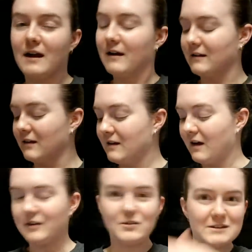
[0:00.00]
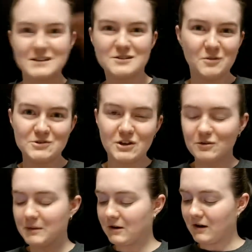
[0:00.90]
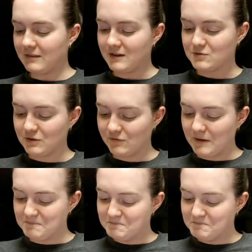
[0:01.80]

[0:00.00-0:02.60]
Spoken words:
and you guys get to know each other better. I think it's really fun.